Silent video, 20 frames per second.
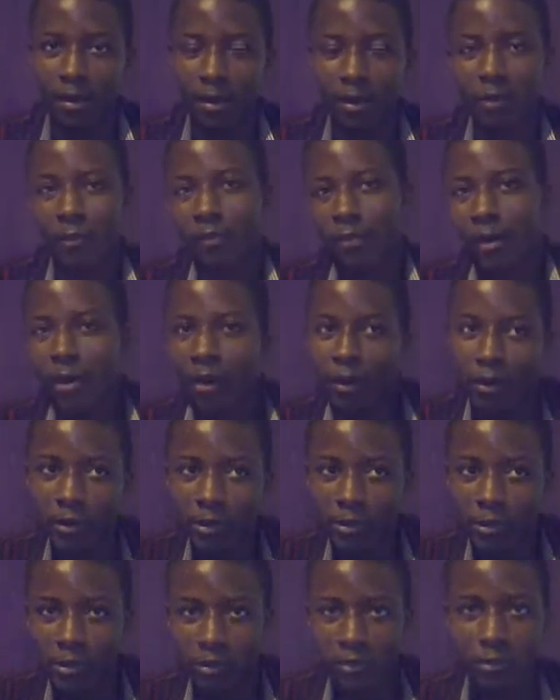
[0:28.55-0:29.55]
in
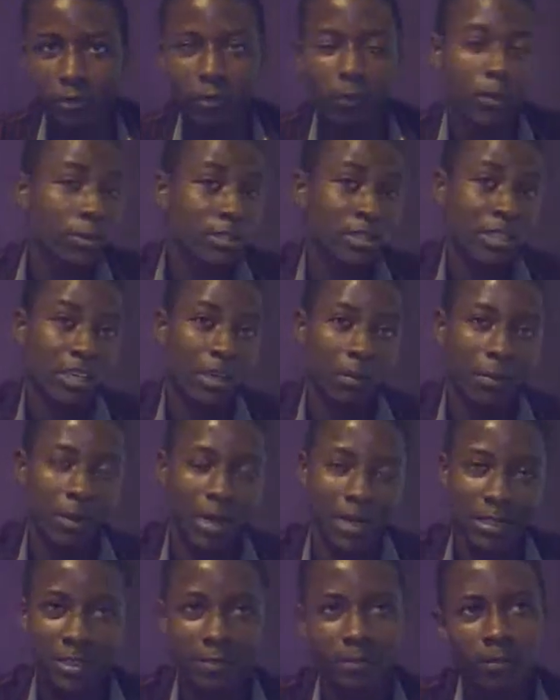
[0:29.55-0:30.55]
biology, what does it
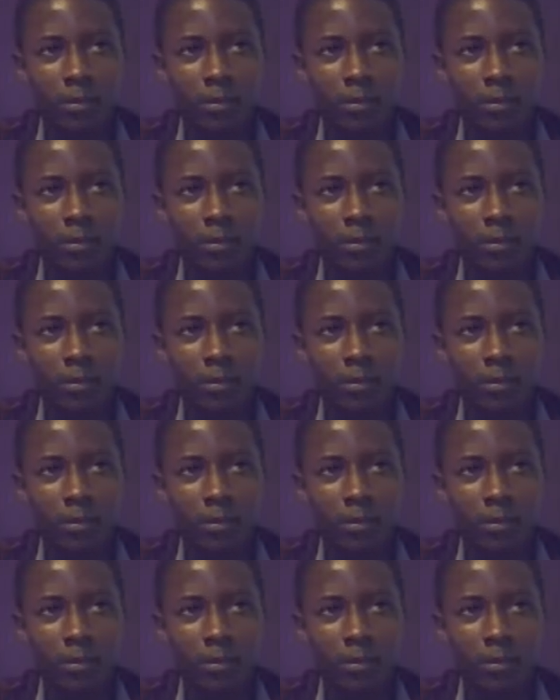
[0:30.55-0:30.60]
imply?